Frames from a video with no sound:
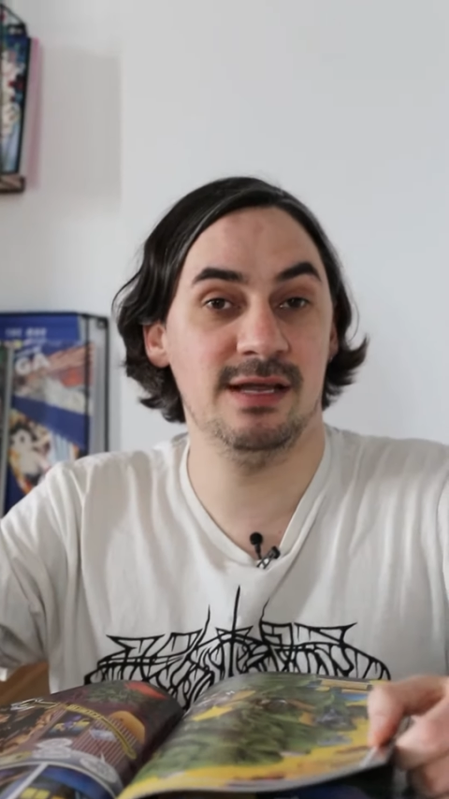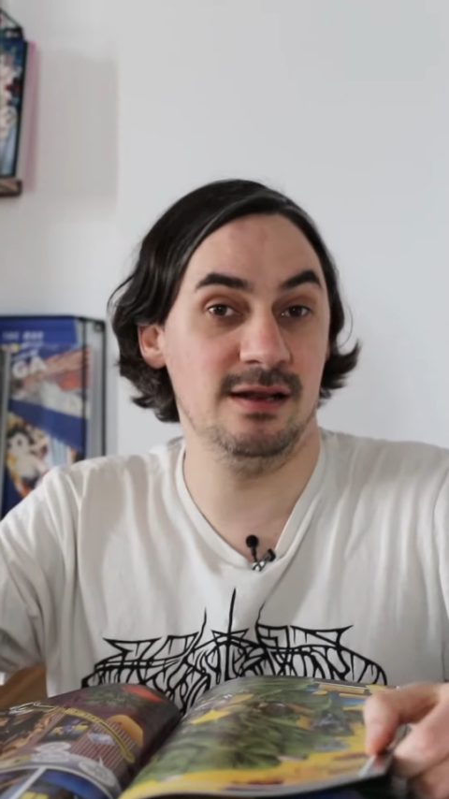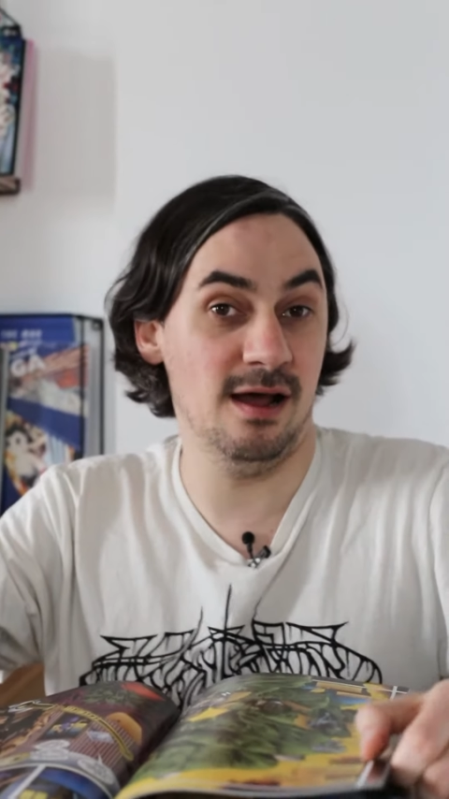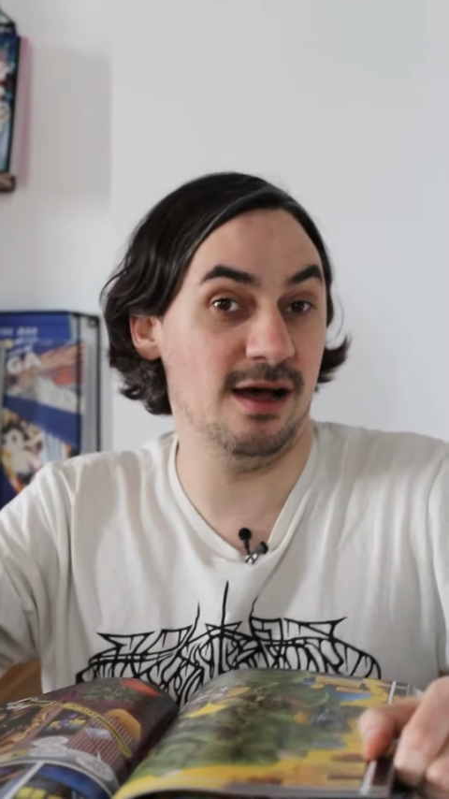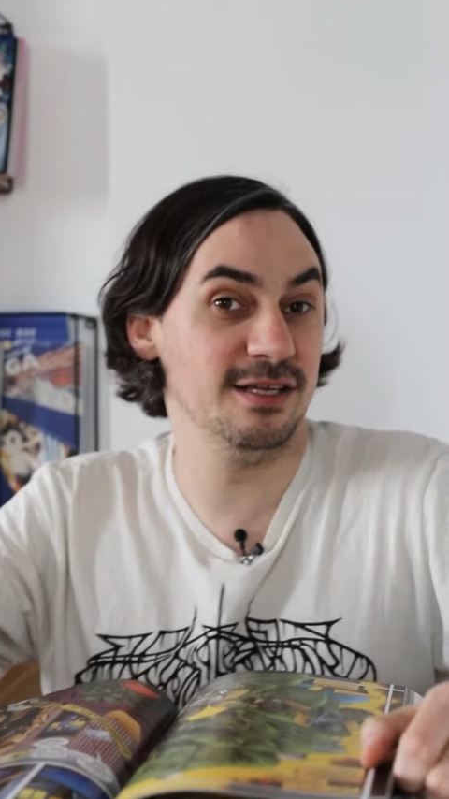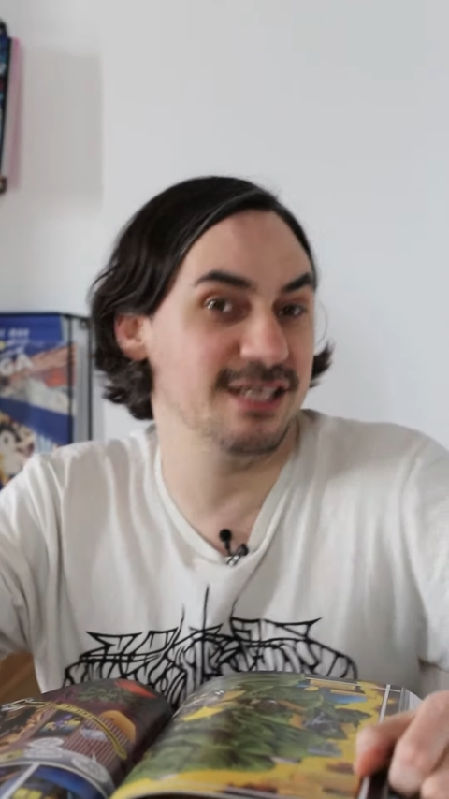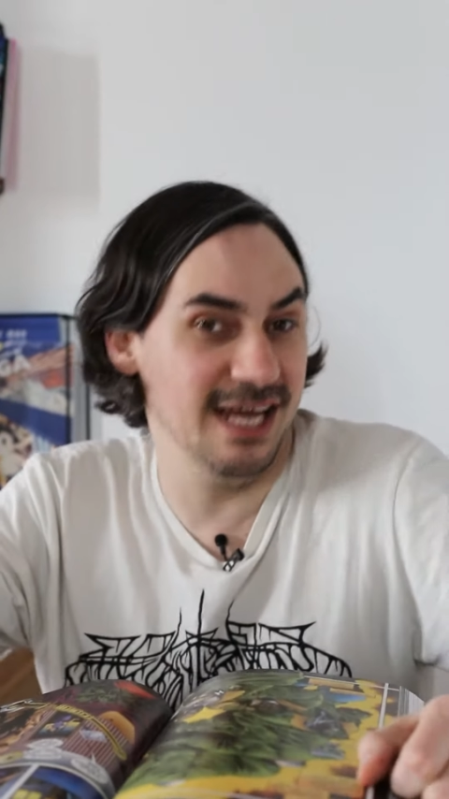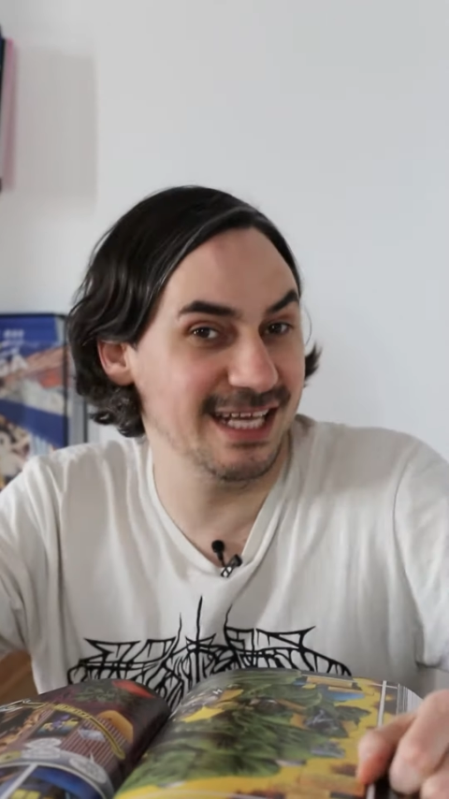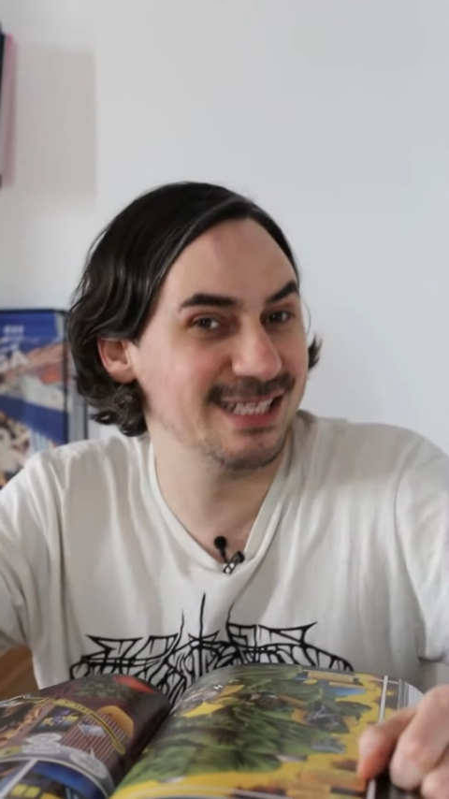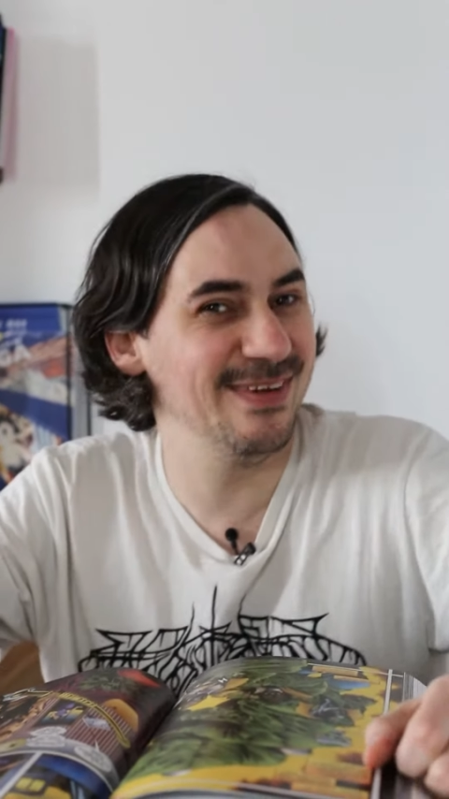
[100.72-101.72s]
large
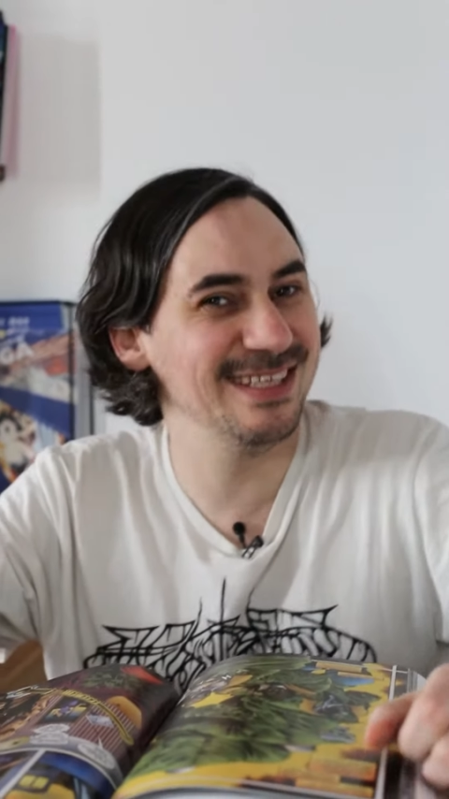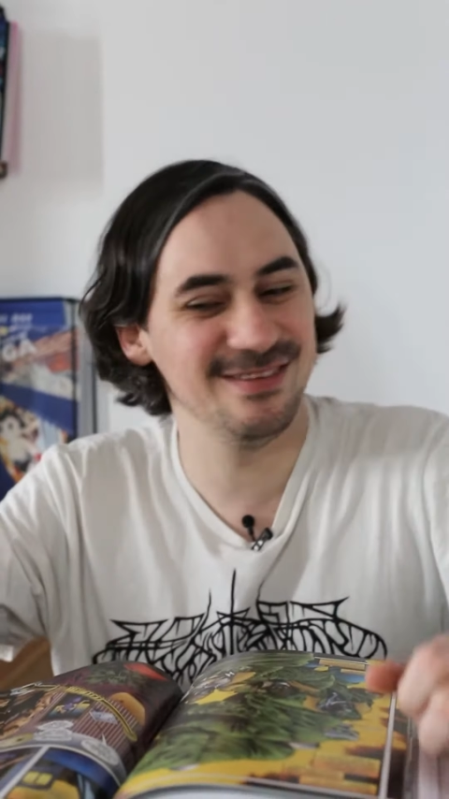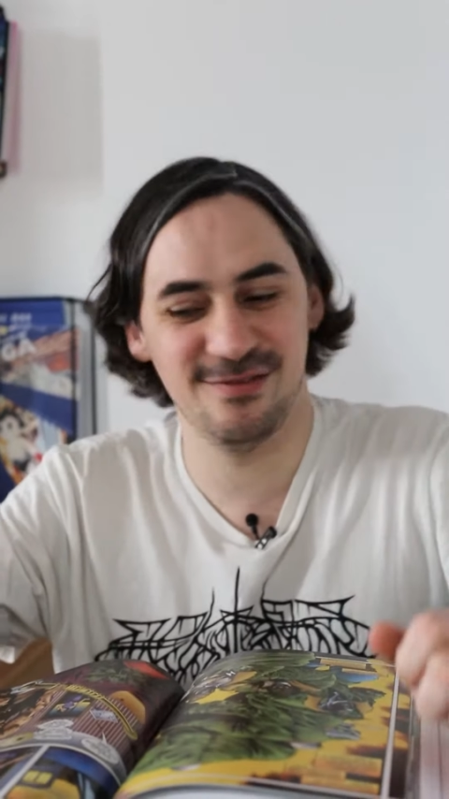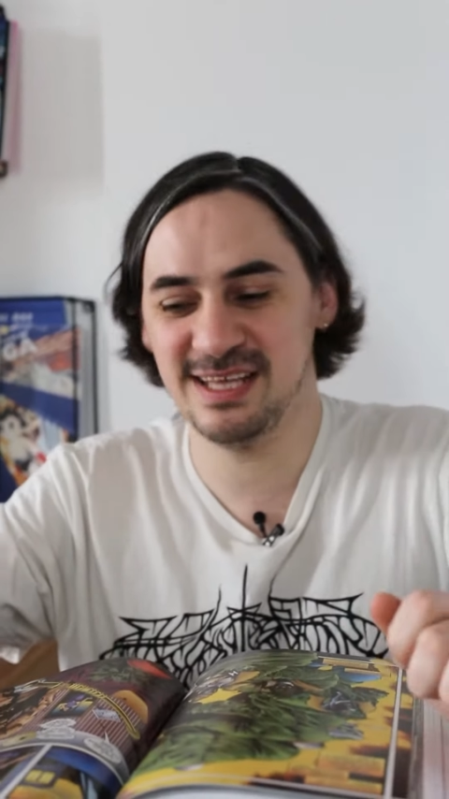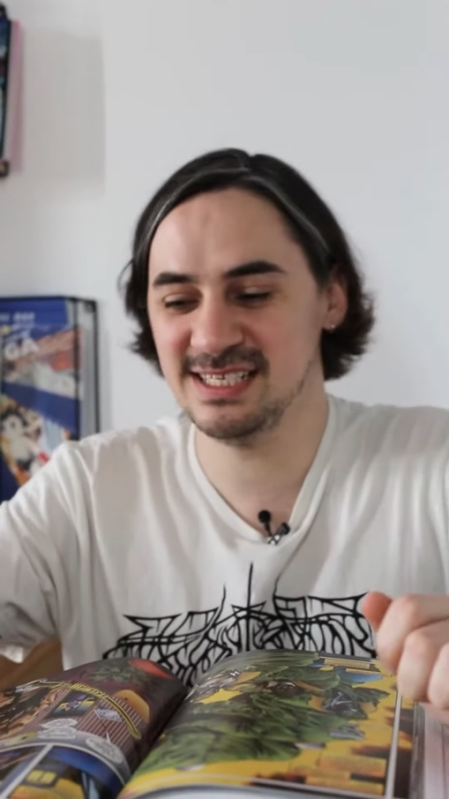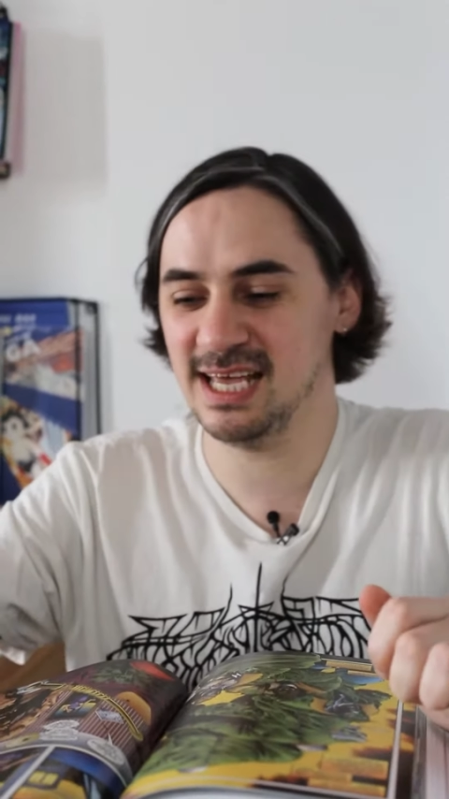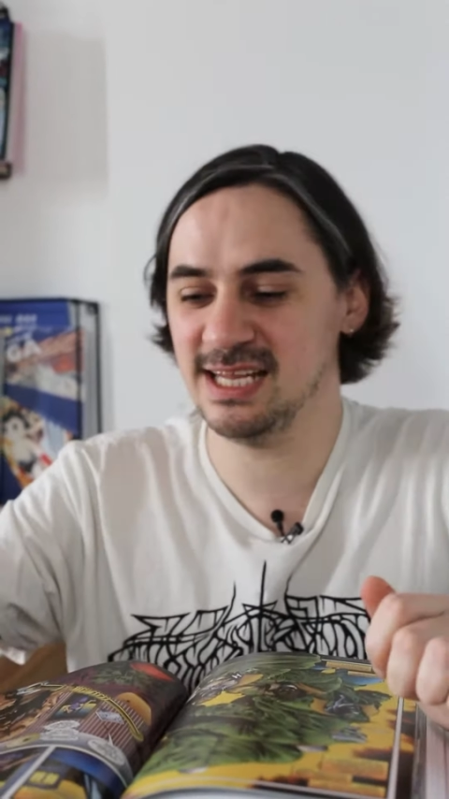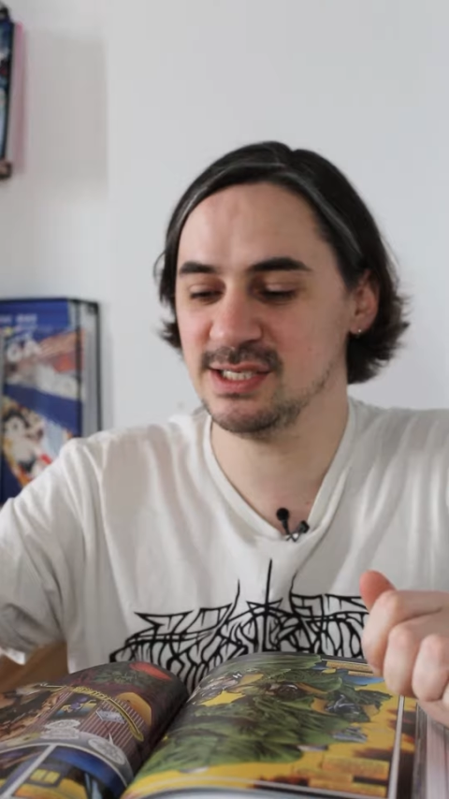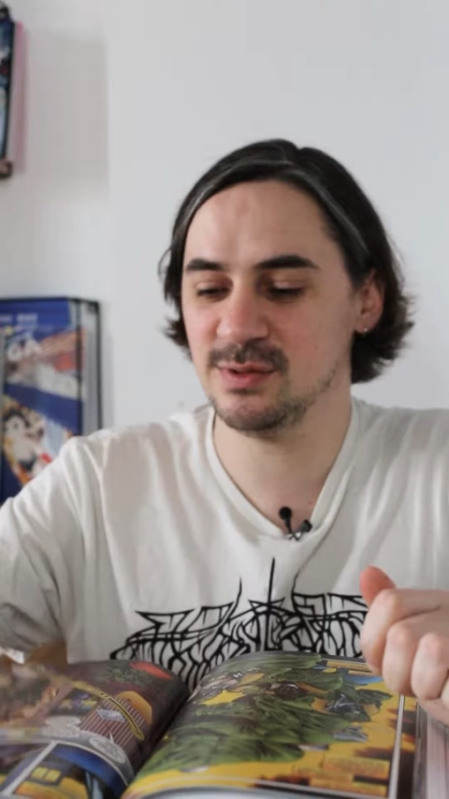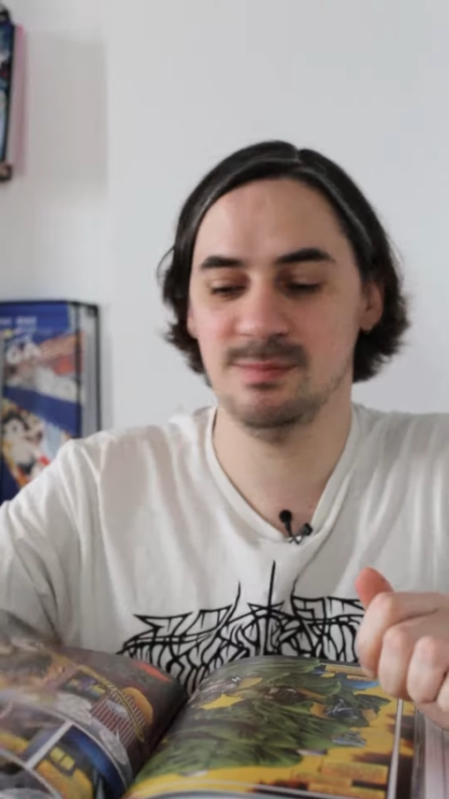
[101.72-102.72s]
and expensive way to get
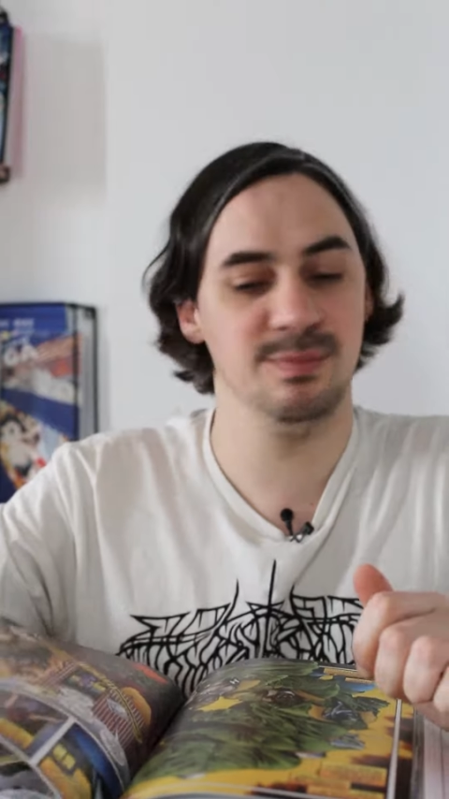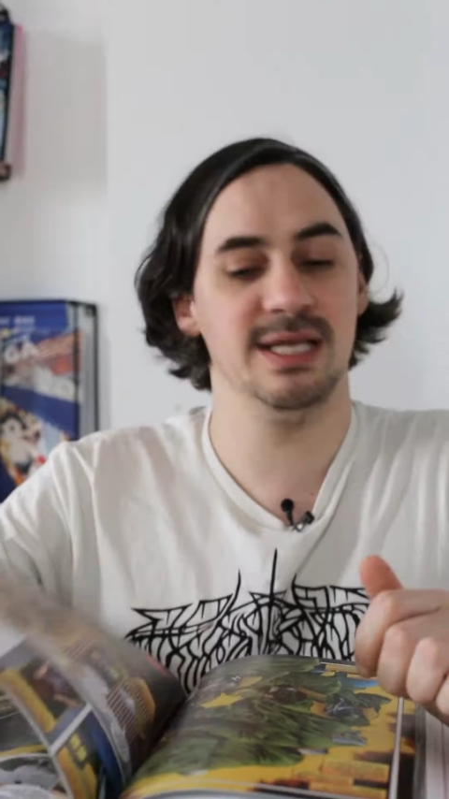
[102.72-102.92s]
into it,